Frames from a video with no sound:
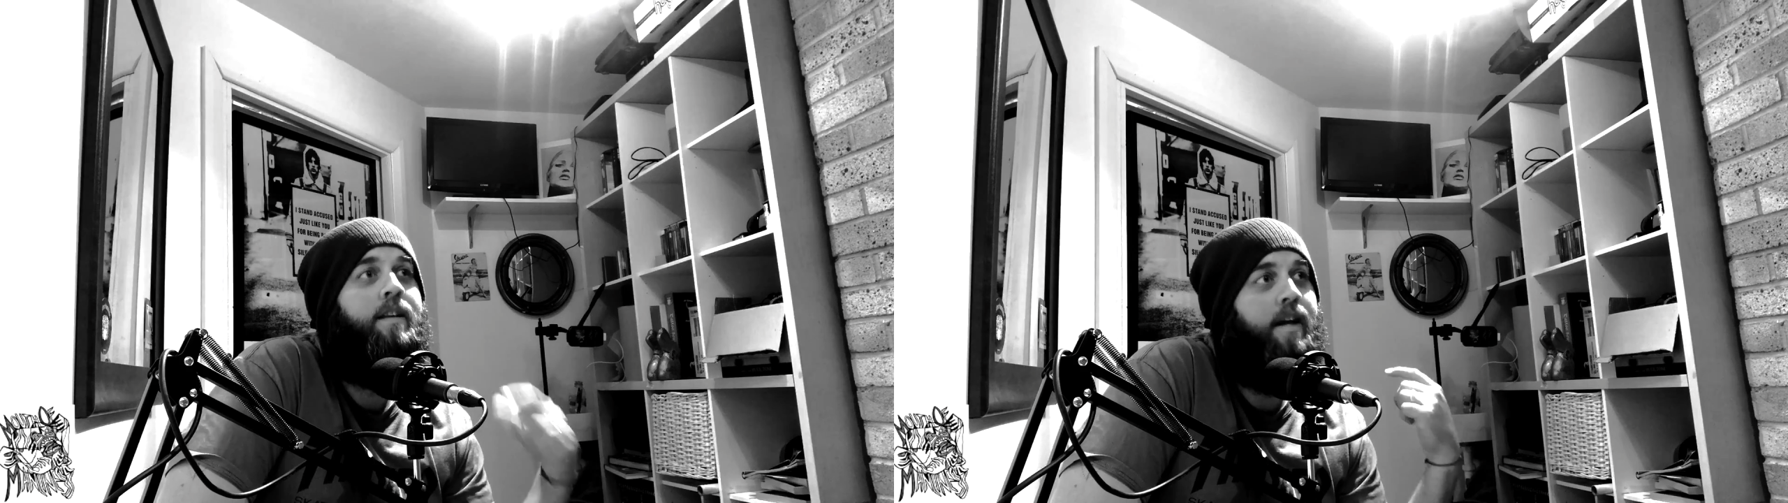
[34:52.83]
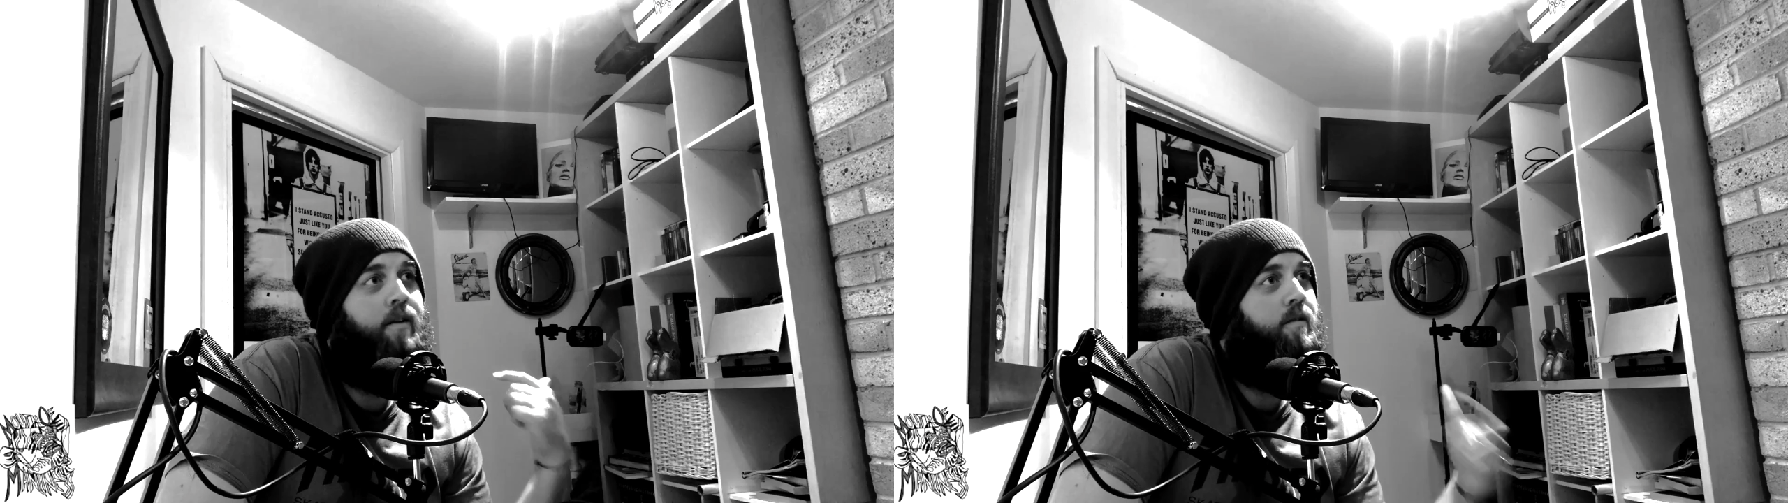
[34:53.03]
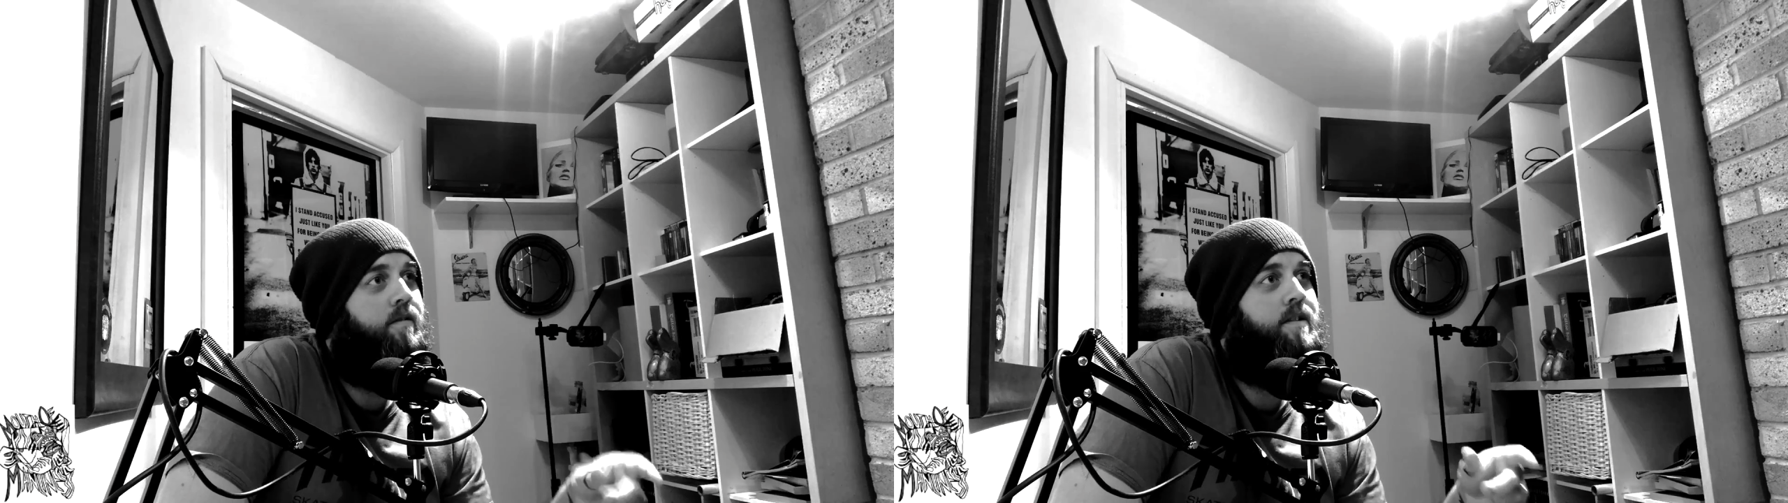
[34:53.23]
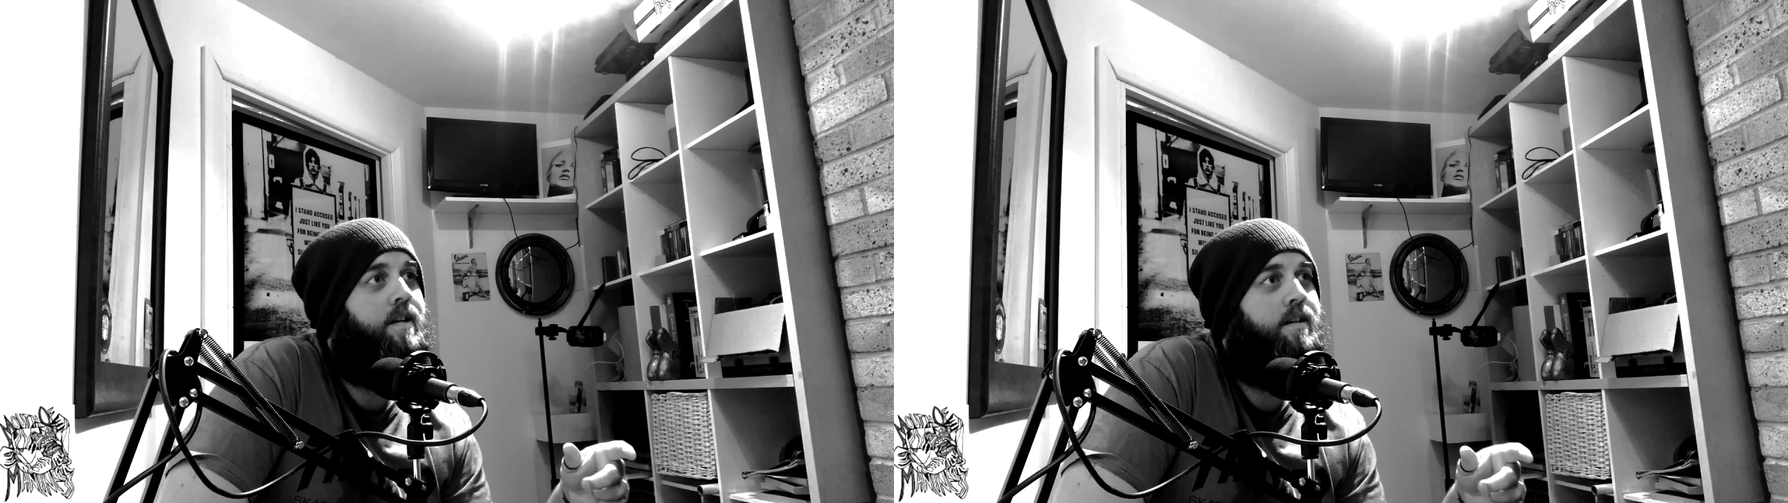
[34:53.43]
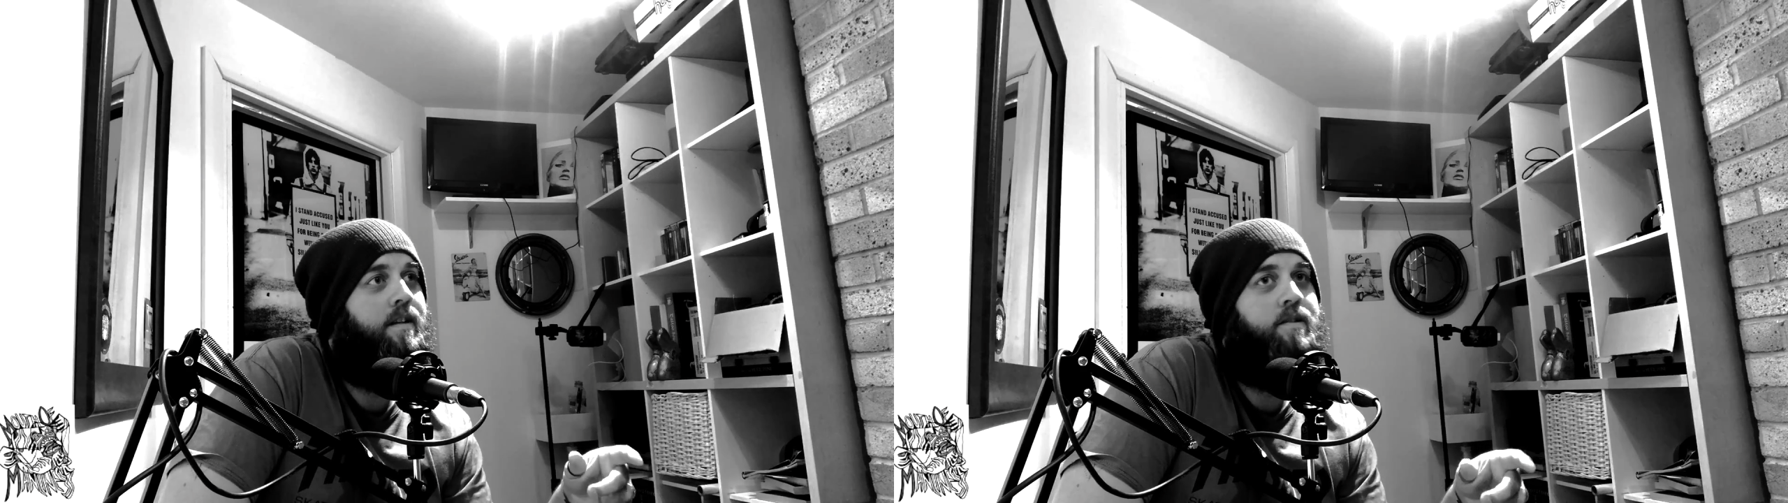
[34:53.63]
then all of a
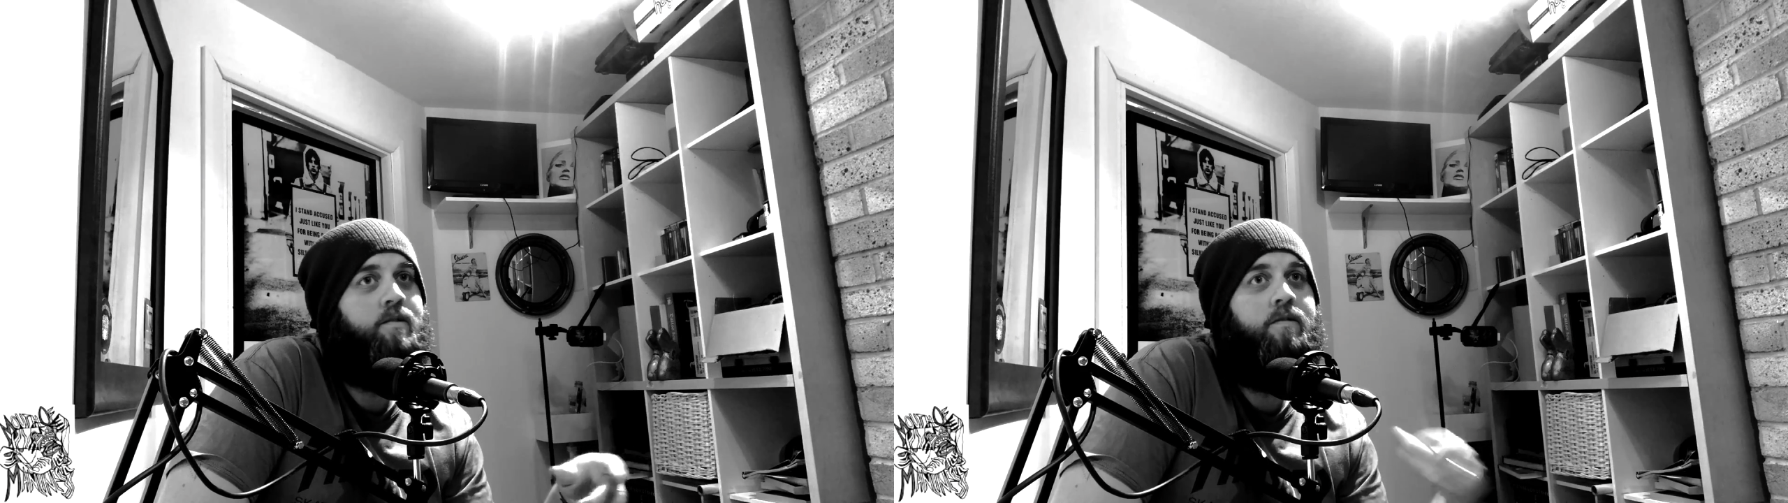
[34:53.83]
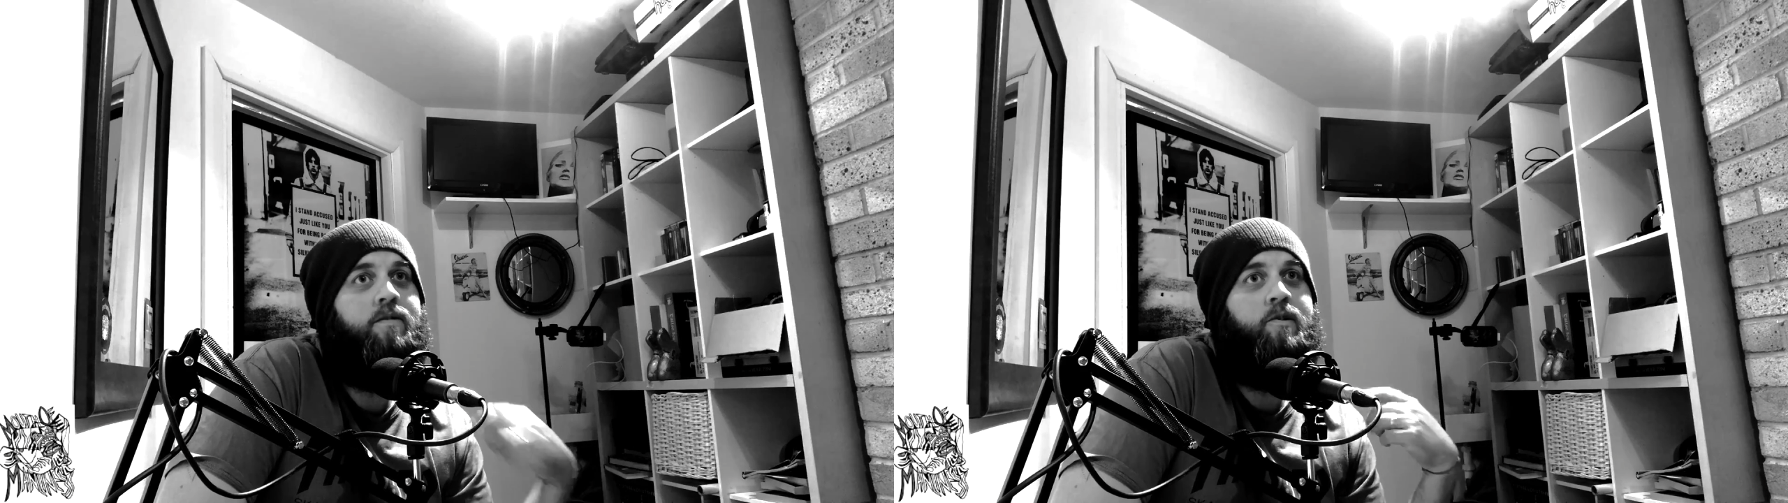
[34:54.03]
sudden he's sort of